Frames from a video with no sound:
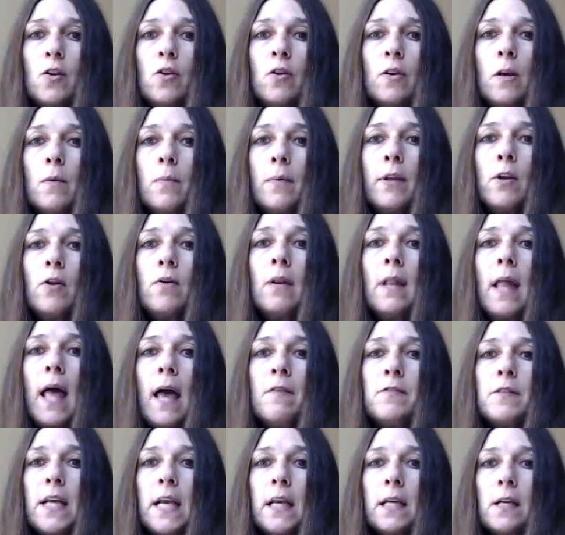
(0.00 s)
You're going to bring your
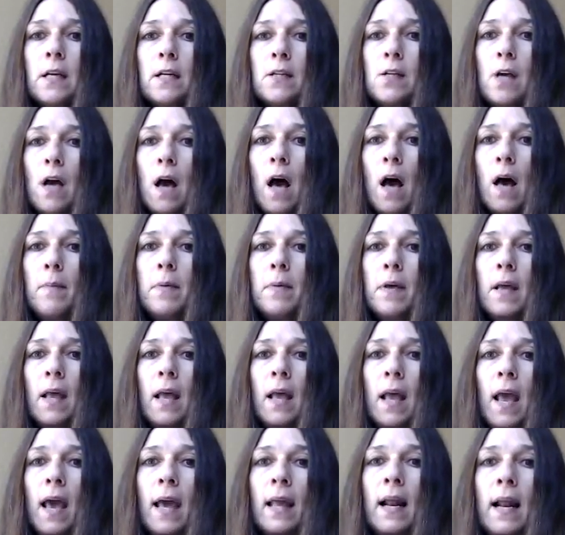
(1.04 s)
left hand on top.
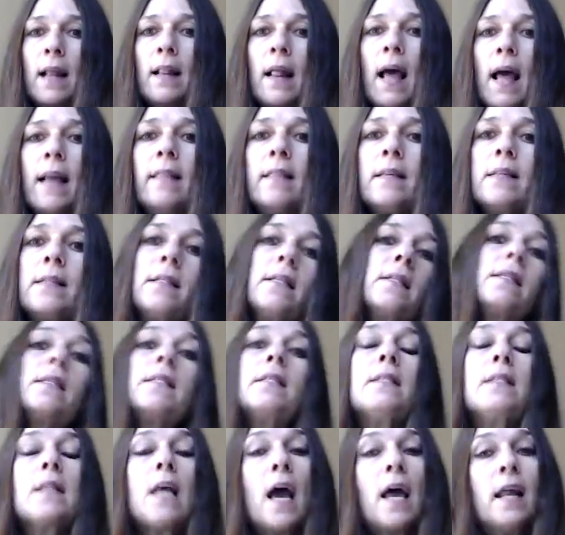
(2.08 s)
And I like this. This
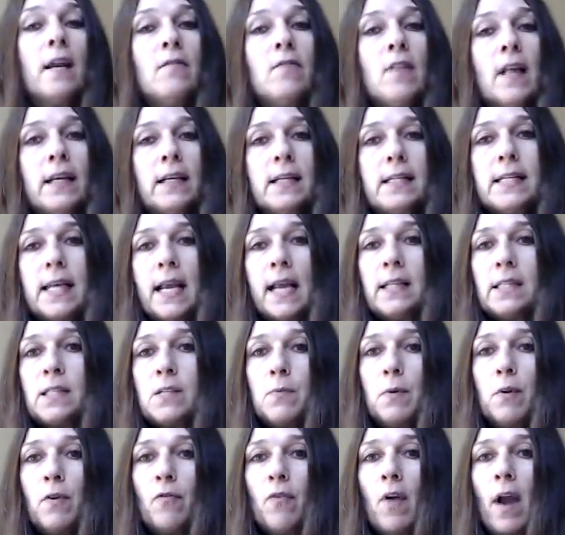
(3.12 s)
is kind of like a dance
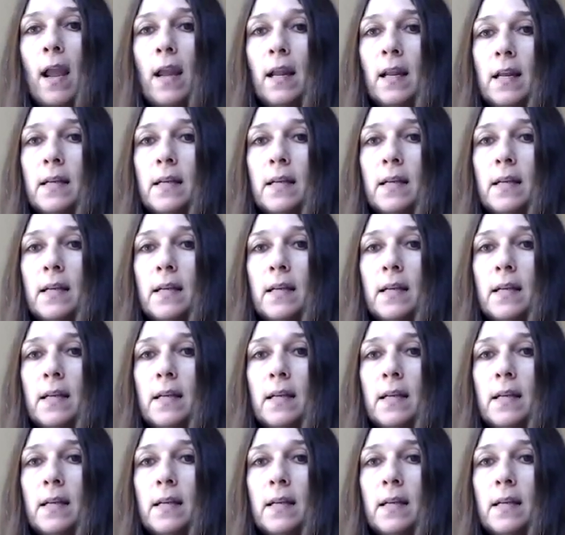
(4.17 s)
move, right?